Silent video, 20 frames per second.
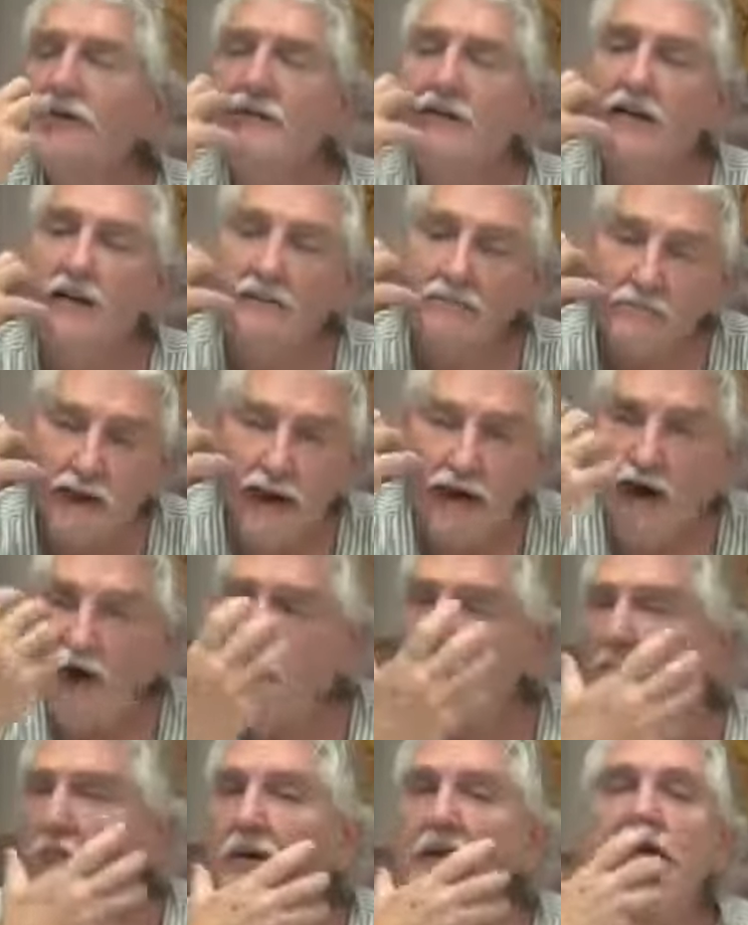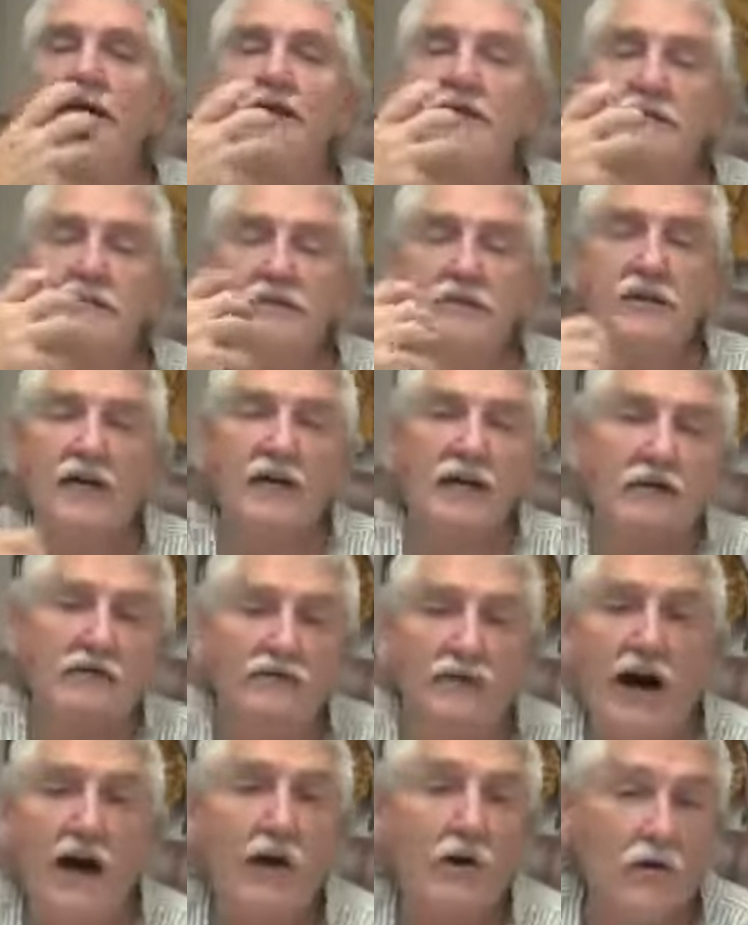then by all means, uh,
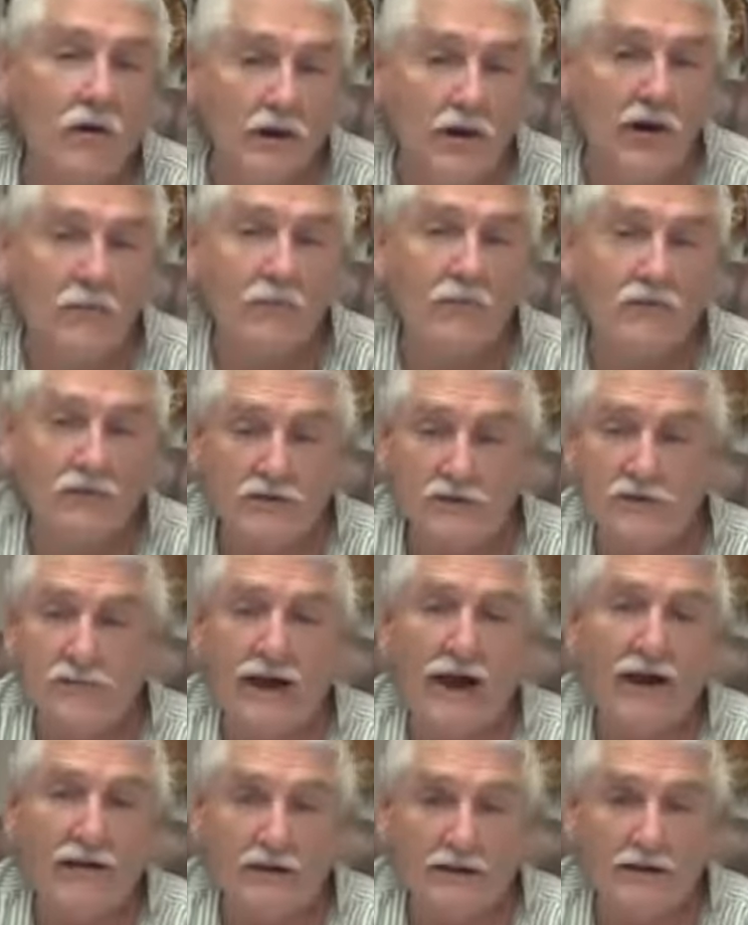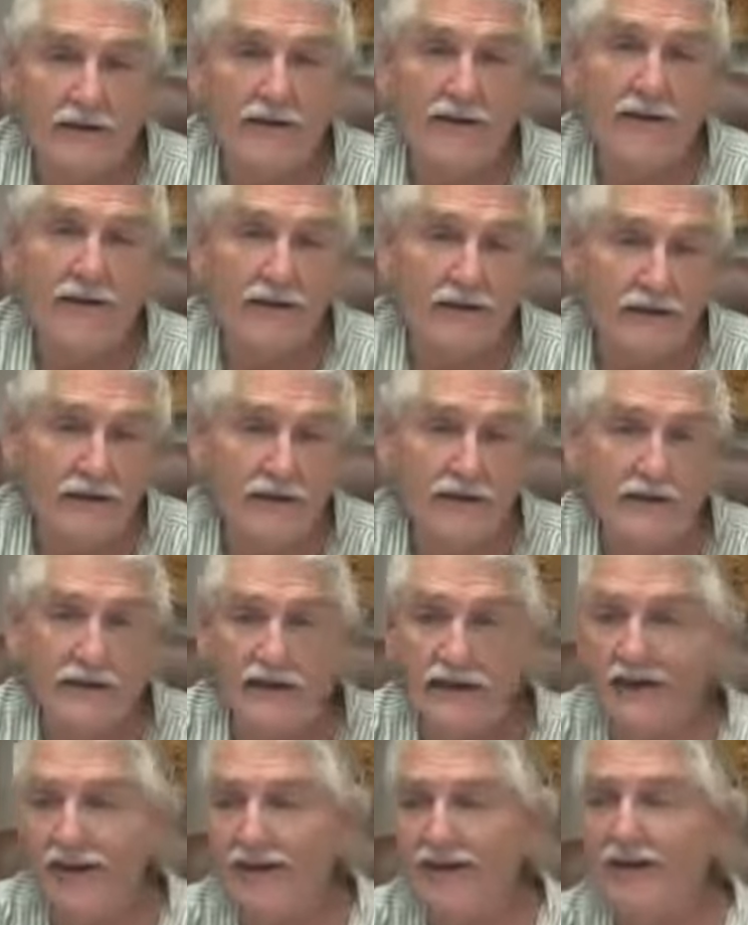follow it up with some alkalinity
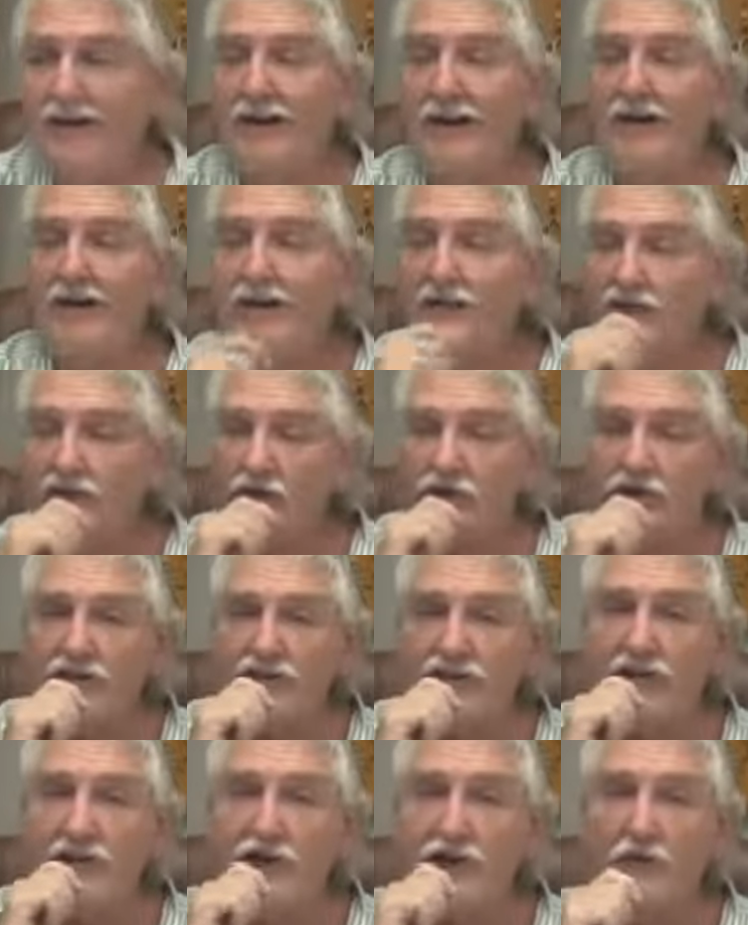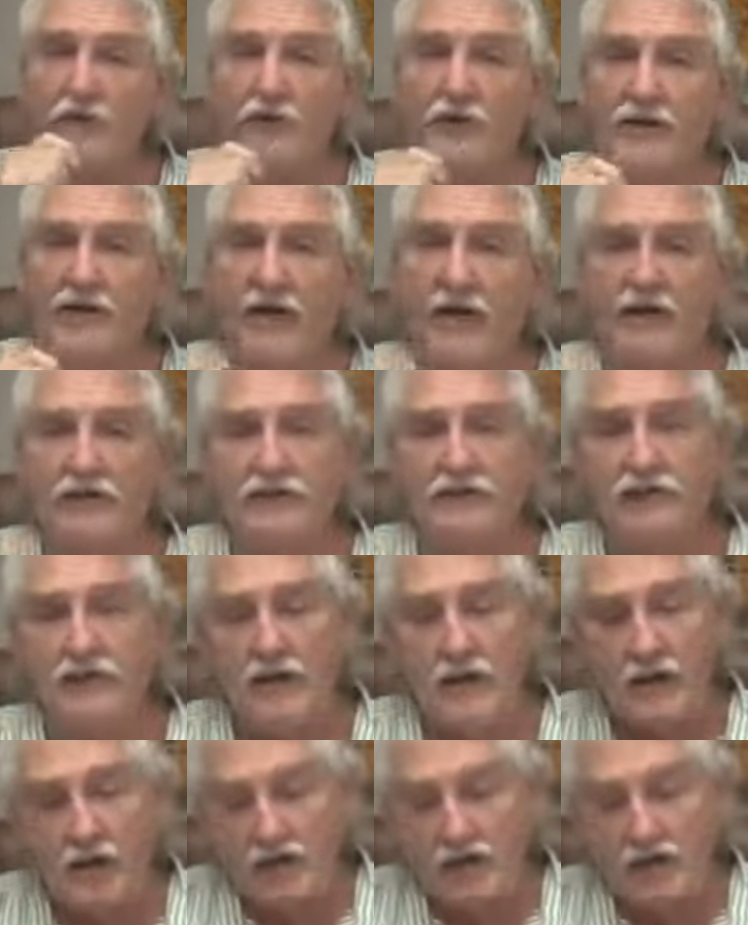if you can check your pH.